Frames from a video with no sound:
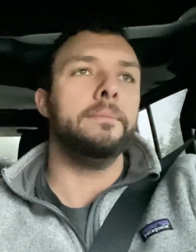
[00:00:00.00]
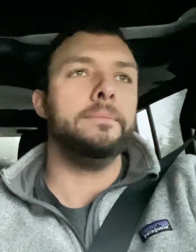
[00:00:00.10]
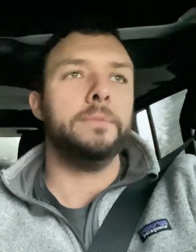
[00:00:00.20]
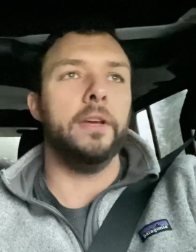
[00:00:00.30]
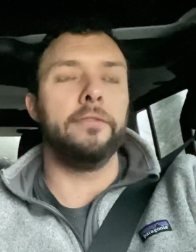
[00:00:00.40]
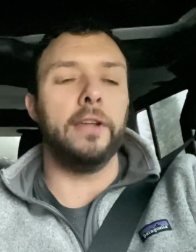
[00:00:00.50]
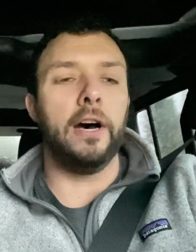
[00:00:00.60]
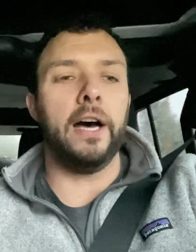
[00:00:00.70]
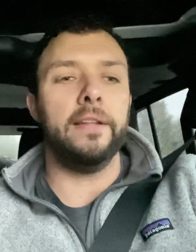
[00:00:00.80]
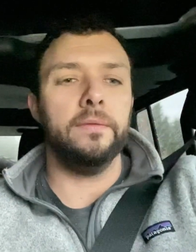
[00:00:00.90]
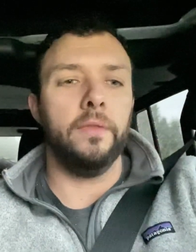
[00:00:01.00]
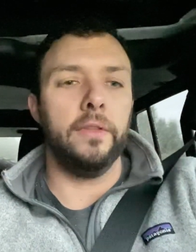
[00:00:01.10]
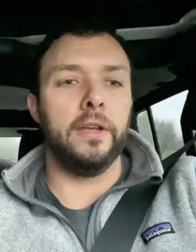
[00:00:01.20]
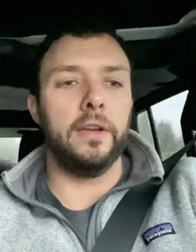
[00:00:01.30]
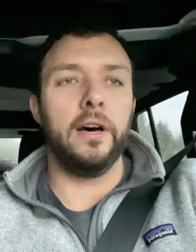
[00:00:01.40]
If not,
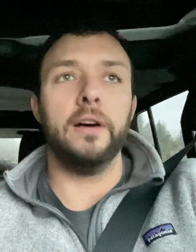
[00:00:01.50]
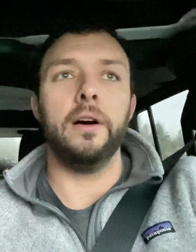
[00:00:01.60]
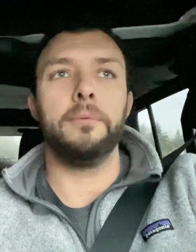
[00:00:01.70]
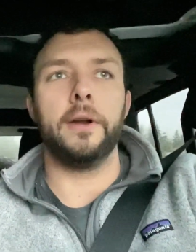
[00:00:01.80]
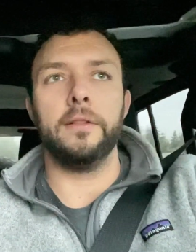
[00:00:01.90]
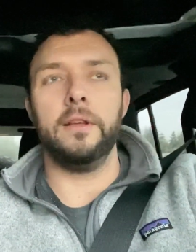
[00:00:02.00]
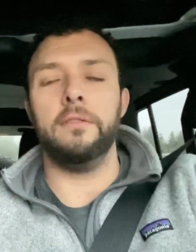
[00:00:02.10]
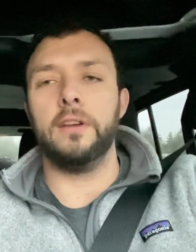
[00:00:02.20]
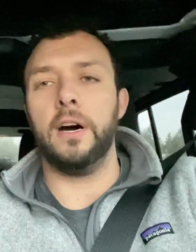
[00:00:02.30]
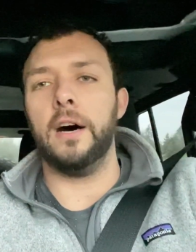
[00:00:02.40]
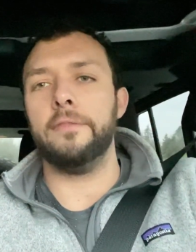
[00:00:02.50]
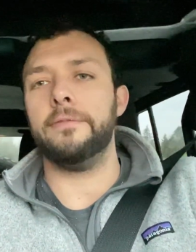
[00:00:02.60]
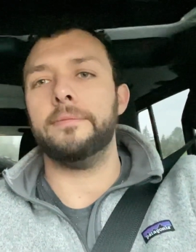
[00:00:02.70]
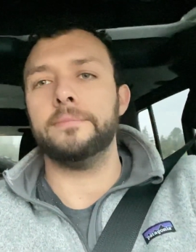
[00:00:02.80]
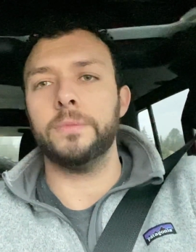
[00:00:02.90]
then I'll probably leave it off.
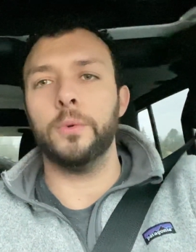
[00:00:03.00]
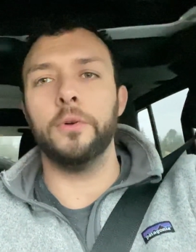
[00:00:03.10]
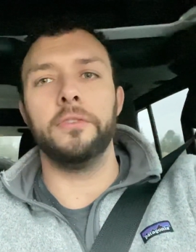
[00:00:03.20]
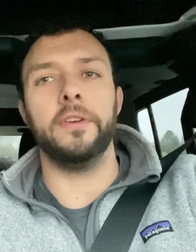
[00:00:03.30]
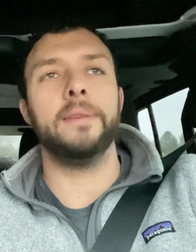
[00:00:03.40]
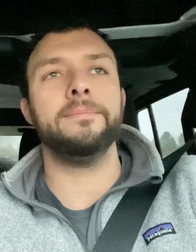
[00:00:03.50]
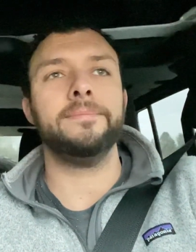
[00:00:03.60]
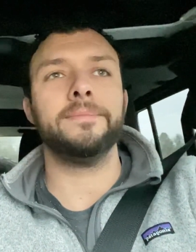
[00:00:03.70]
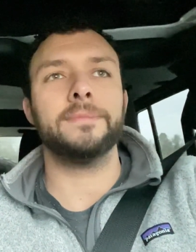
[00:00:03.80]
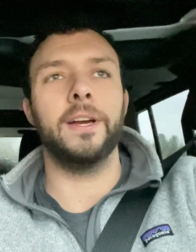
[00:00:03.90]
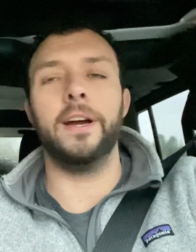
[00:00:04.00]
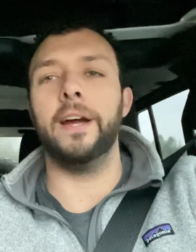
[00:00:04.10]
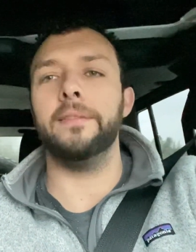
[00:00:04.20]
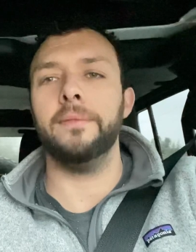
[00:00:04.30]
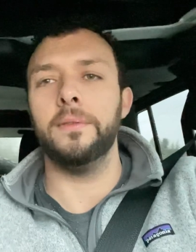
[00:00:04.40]
We'll see. All
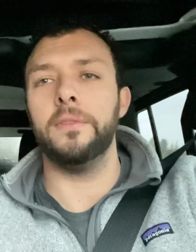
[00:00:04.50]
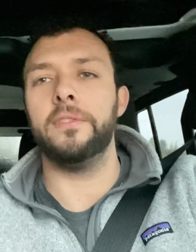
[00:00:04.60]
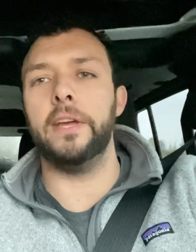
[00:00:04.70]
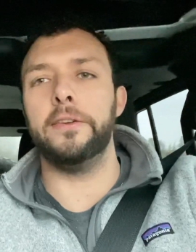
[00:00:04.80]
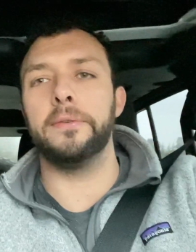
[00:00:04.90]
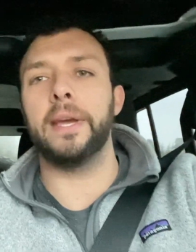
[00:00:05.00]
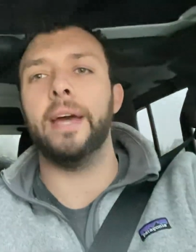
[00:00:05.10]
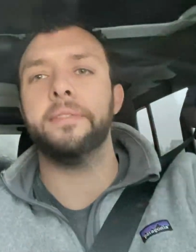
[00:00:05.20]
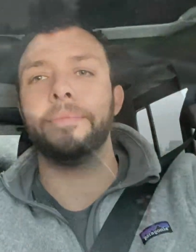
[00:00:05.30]
right, stay tuned, guys.